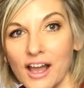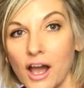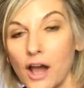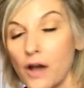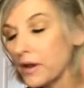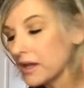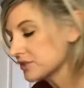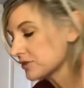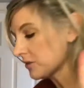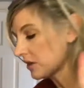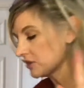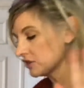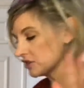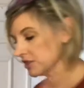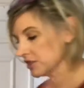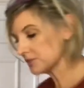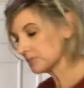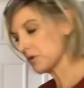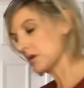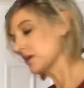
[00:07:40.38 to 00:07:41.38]
Okay, so I
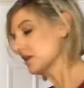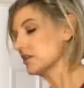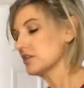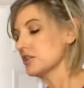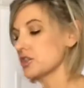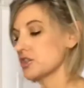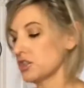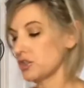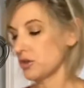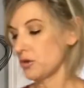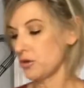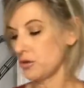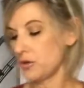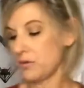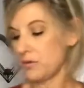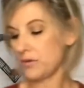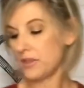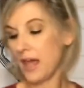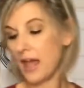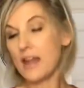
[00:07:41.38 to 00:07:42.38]
just wanted to show
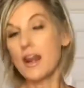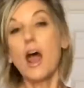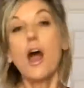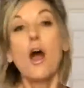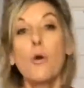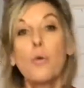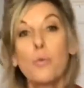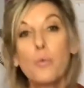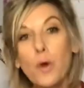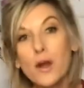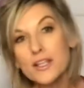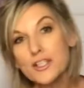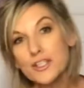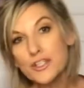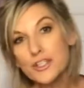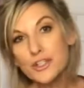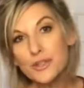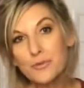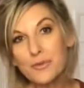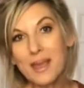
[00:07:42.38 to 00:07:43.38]
you that
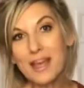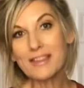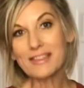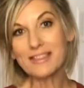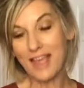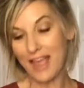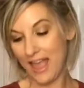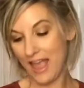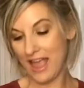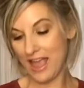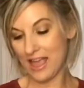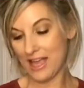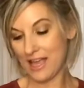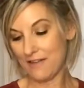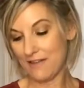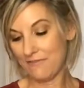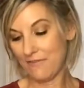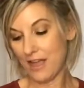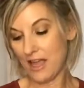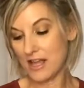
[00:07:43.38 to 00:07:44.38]
once you get the
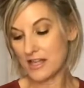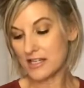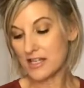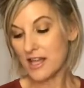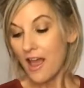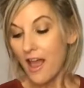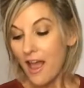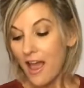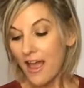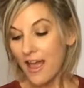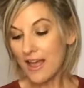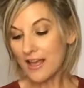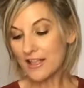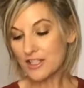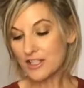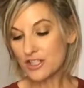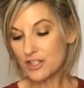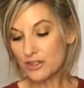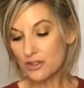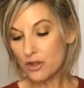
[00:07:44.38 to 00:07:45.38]
hang of it,
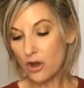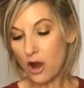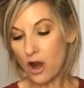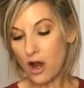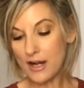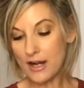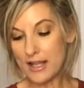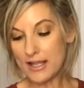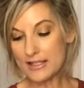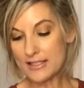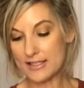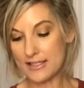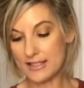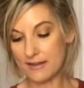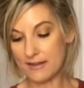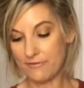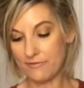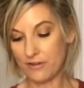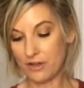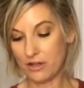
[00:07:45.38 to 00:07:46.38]
it's not as
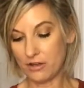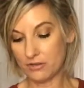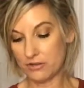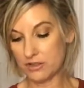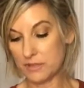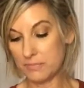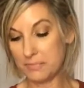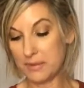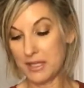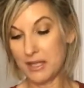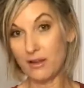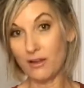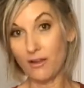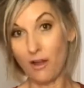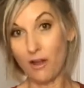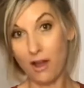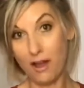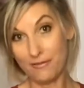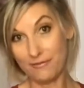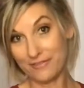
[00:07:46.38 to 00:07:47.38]
difficult to peel
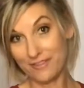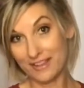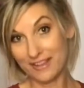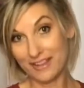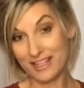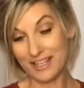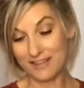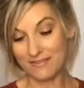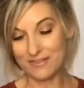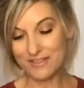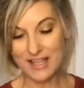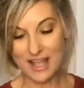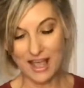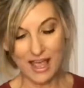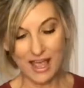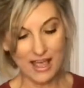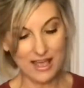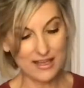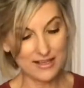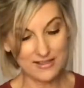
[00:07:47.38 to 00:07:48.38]
off the leaves
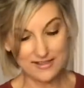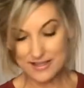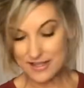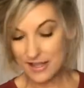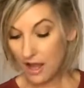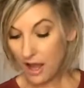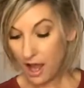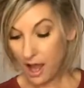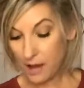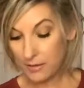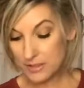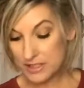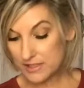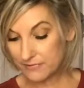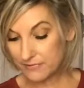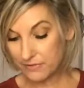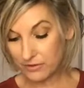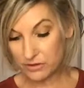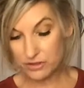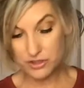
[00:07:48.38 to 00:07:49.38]
as I was
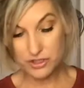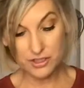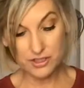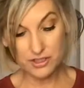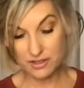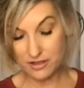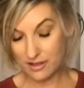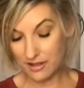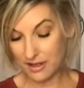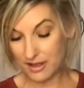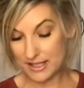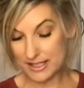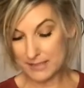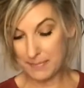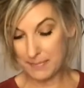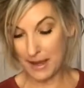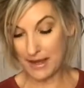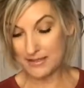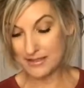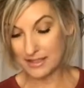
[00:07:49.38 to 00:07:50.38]
first
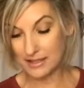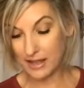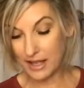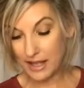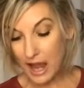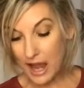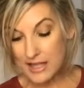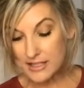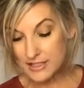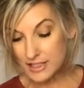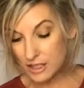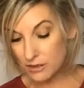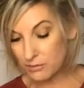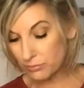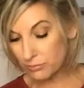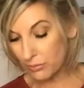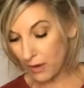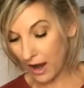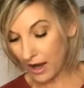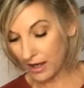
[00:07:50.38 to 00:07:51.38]
expecting. Like, I
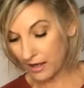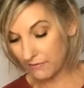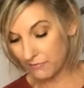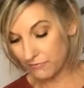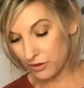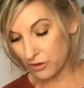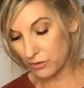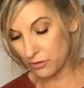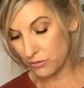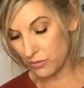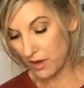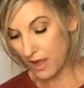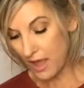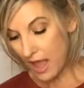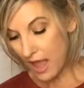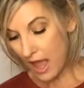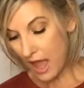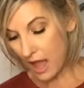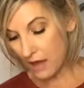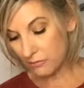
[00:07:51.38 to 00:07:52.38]
did wreck a few
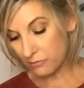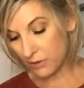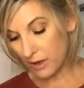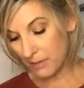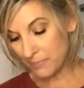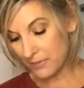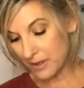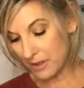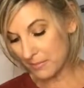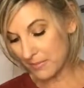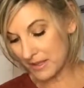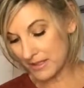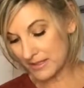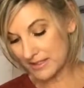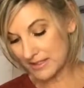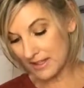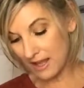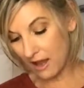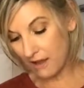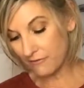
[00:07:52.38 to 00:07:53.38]
and rip them and
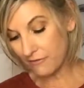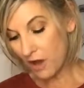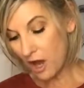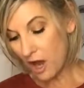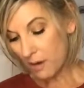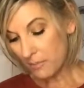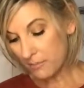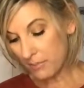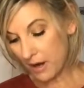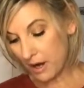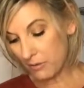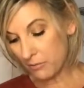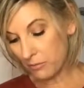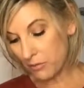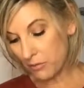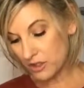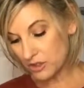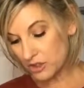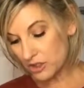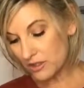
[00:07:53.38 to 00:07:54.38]
stuff, but
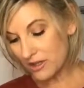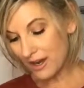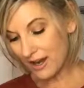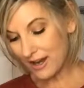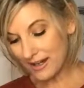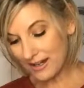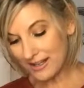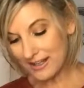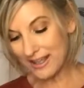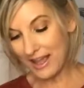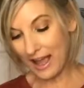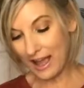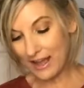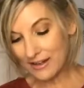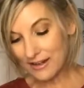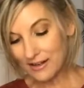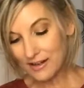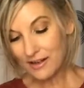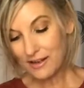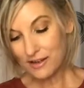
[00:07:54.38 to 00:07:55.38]
once you kind of
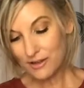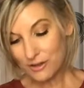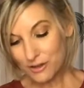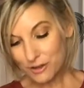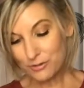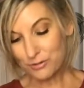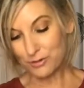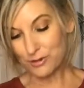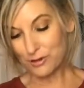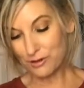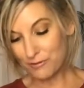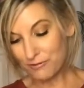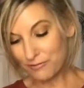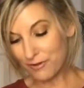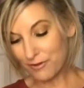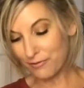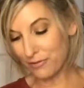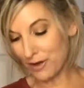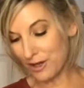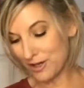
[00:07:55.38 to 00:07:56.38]
get the groove
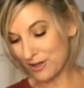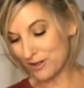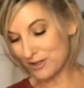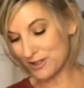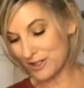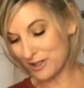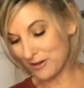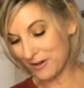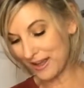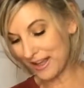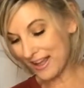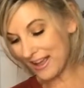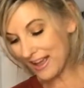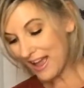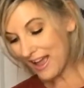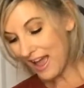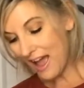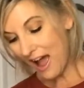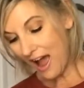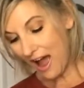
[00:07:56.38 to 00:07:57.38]
of what you're
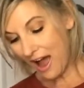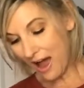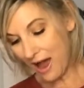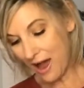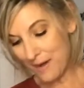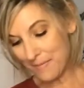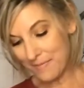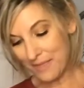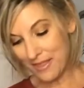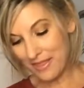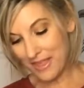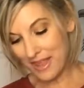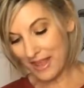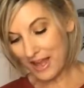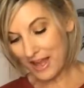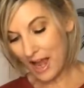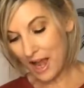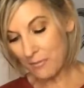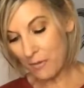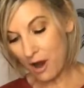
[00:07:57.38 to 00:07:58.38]
doing, they
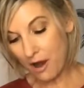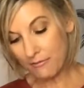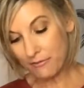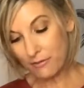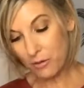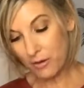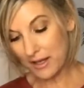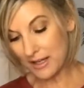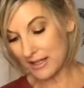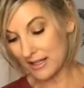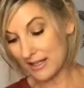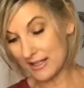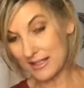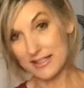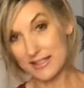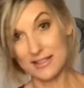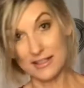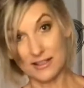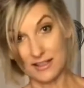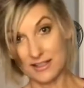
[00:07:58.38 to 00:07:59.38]
come off quite
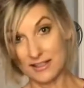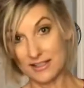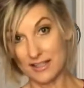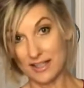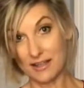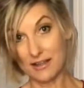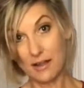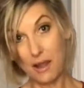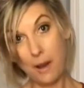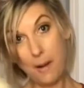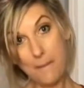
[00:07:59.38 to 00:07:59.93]
easily, see?